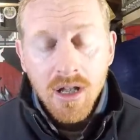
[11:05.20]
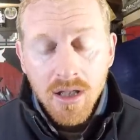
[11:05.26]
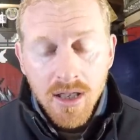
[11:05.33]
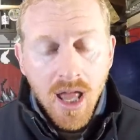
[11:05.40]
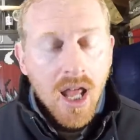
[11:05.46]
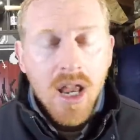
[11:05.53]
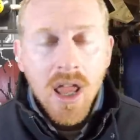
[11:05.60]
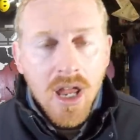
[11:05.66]

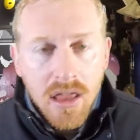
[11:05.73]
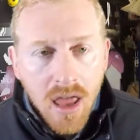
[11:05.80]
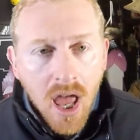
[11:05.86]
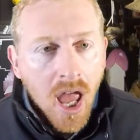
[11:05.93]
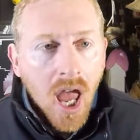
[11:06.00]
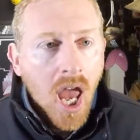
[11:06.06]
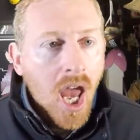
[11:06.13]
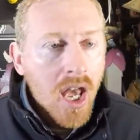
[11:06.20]
Not only
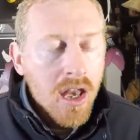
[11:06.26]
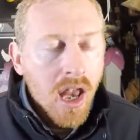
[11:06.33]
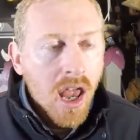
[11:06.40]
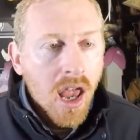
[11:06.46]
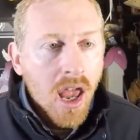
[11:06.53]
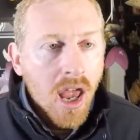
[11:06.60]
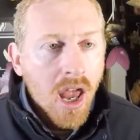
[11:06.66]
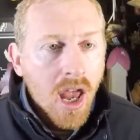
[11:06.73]
that,
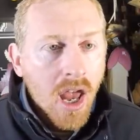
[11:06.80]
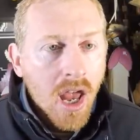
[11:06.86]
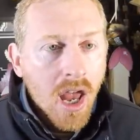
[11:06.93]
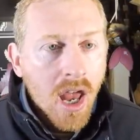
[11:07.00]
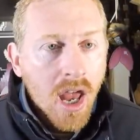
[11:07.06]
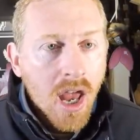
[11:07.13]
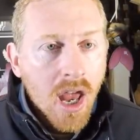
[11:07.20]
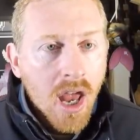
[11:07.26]

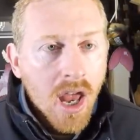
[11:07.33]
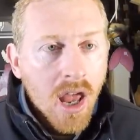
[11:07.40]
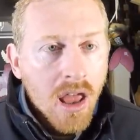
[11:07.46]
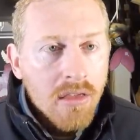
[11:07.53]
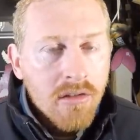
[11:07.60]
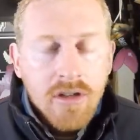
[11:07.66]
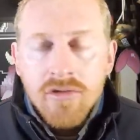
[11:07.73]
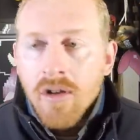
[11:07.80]

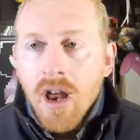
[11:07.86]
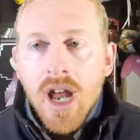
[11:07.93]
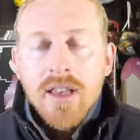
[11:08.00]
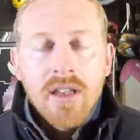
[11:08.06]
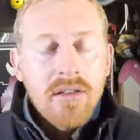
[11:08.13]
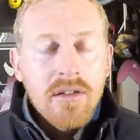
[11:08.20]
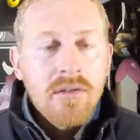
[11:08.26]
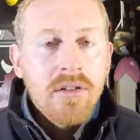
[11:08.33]
they
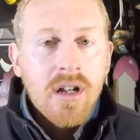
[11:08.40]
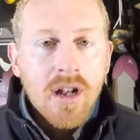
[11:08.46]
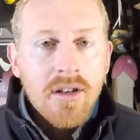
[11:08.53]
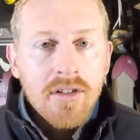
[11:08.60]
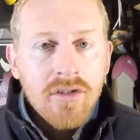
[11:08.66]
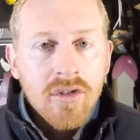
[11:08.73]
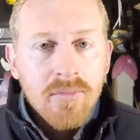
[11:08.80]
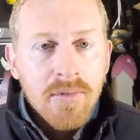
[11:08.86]
tried to do it on
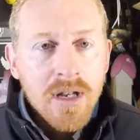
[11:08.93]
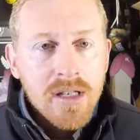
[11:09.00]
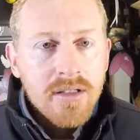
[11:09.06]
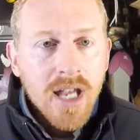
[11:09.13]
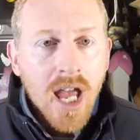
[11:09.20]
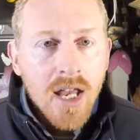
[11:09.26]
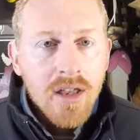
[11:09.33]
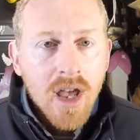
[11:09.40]
the Super
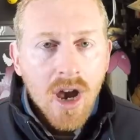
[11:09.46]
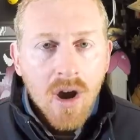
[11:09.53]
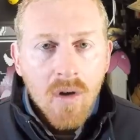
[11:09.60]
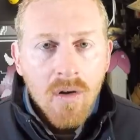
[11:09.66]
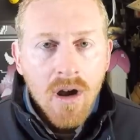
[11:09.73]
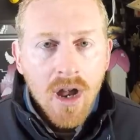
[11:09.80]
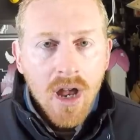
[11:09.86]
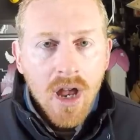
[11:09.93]
Nintendo,
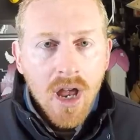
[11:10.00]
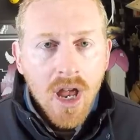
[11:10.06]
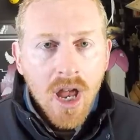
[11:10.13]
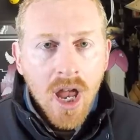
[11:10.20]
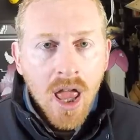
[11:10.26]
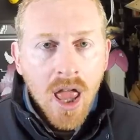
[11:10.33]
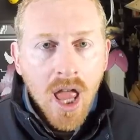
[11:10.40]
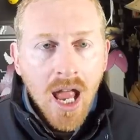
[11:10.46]

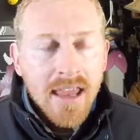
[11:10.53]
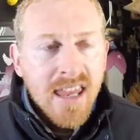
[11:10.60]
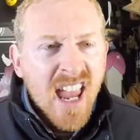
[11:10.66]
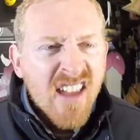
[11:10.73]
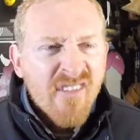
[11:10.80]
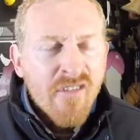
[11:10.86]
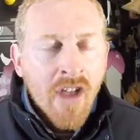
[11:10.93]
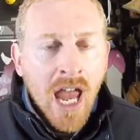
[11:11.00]
and
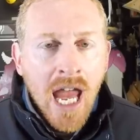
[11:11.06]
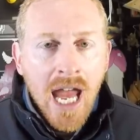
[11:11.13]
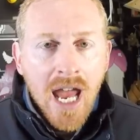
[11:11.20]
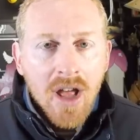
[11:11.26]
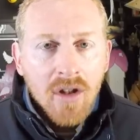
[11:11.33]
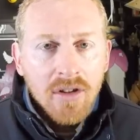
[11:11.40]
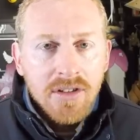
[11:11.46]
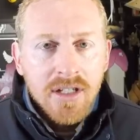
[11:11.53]
they
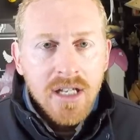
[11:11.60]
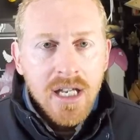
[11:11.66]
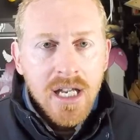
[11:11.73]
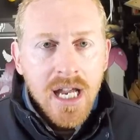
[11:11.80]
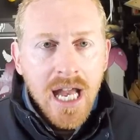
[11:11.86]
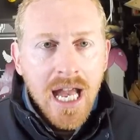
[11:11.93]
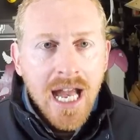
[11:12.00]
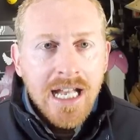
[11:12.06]
failed
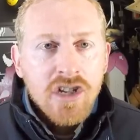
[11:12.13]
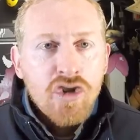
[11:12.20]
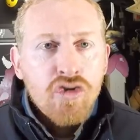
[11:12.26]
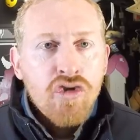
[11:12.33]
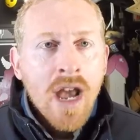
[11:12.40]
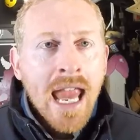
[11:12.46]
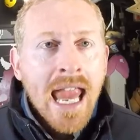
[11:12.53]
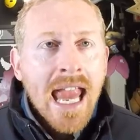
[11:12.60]
in
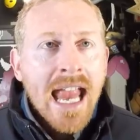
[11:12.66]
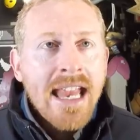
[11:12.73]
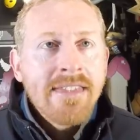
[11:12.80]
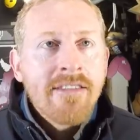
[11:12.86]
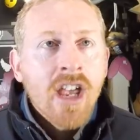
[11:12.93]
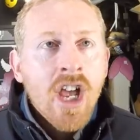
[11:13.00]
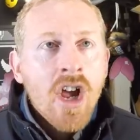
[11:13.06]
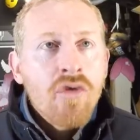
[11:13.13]

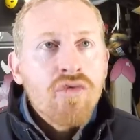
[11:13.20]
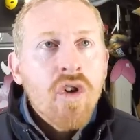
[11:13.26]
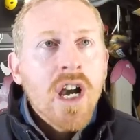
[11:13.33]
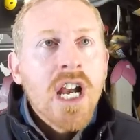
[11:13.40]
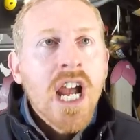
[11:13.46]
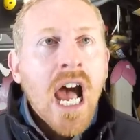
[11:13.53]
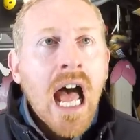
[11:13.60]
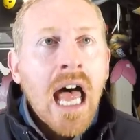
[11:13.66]
grand
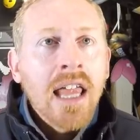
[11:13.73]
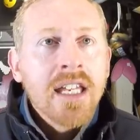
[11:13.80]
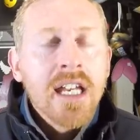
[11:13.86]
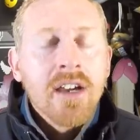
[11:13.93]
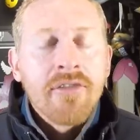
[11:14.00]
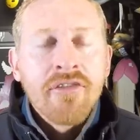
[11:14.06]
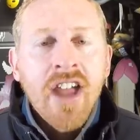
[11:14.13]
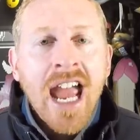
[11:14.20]

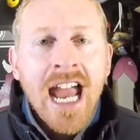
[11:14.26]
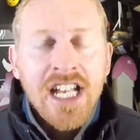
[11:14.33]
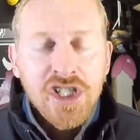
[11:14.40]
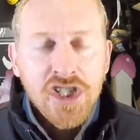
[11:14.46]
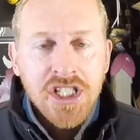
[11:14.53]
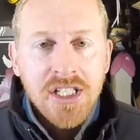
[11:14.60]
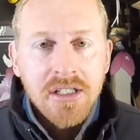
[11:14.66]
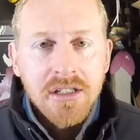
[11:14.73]
regalia
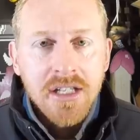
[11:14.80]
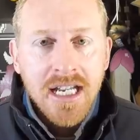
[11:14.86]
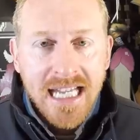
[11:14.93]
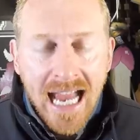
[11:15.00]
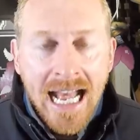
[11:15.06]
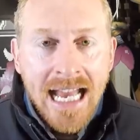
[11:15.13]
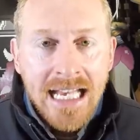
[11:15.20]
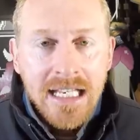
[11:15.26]
fashion. Do you
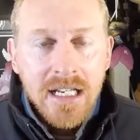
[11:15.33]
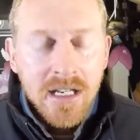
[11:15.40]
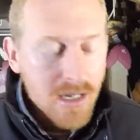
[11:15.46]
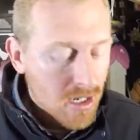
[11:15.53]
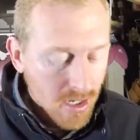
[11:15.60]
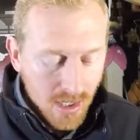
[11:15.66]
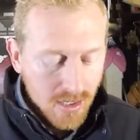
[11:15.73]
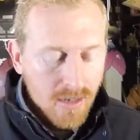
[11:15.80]
get it?
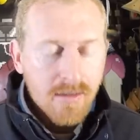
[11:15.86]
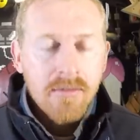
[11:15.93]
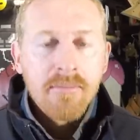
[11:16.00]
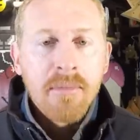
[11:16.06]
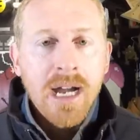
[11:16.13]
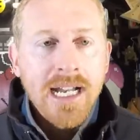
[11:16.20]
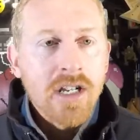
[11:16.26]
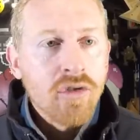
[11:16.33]

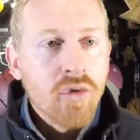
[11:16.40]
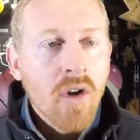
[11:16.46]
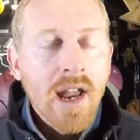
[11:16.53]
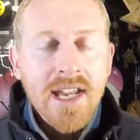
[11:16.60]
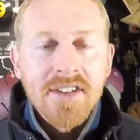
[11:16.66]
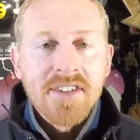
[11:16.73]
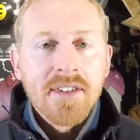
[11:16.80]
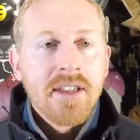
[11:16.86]
My
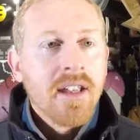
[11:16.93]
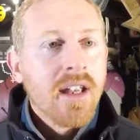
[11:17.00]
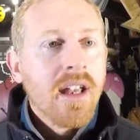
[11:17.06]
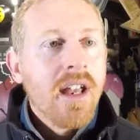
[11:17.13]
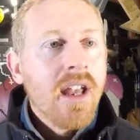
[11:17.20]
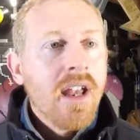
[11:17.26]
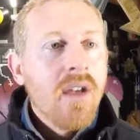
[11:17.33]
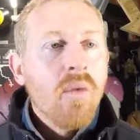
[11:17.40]
Christ.
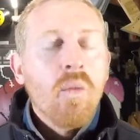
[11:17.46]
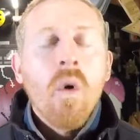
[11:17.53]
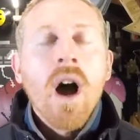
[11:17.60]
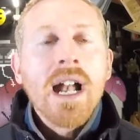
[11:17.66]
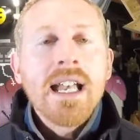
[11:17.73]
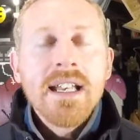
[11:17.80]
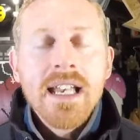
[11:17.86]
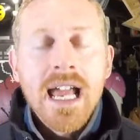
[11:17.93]

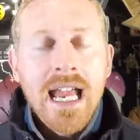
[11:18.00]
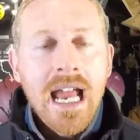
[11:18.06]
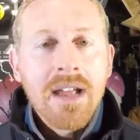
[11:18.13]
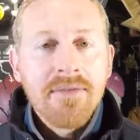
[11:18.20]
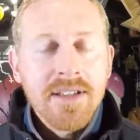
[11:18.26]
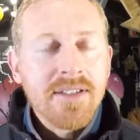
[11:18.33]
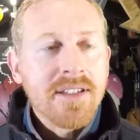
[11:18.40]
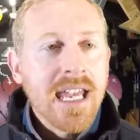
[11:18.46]
Why didn't I
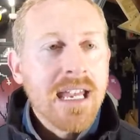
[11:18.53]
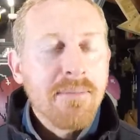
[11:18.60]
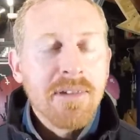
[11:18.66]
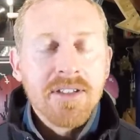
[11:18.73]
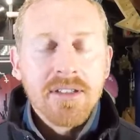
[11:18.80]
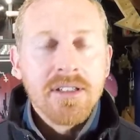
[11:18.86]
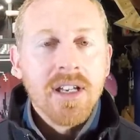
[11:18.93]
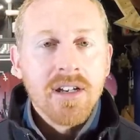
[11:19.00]
have this game
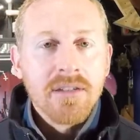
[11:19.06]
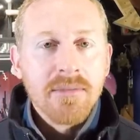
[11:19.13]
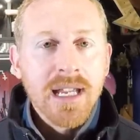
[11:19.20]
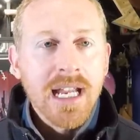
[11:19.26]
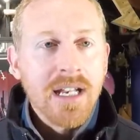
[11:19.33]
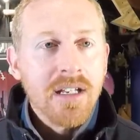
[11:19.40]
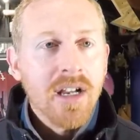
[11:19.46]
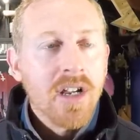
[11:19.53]
as a young
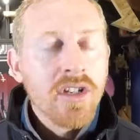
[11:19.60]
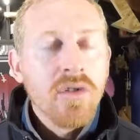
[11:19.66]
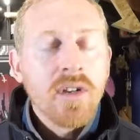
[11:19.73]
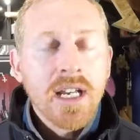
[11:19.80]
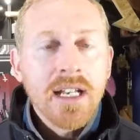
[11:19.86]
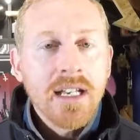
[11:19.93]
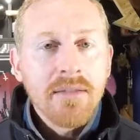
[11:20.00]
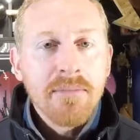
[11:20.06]
man? Are you
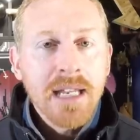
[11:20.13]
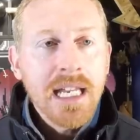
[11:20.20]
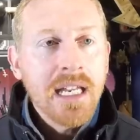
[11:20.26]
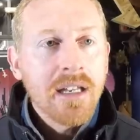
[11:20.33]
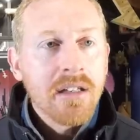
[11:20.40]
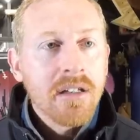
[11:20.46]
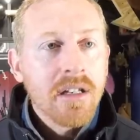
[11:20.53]
kidding me?